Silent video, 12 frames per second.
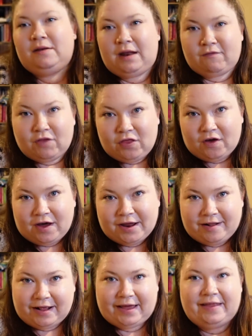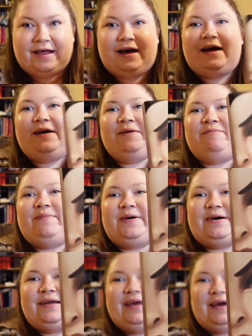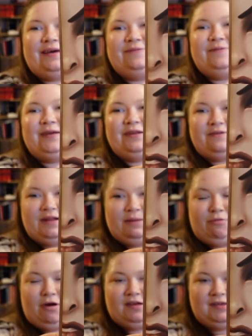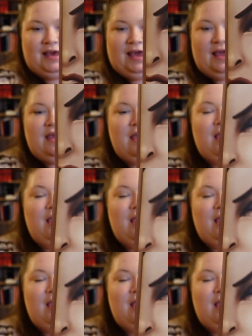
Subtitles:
Never thought I'd say that, but yeah, really, really pretty.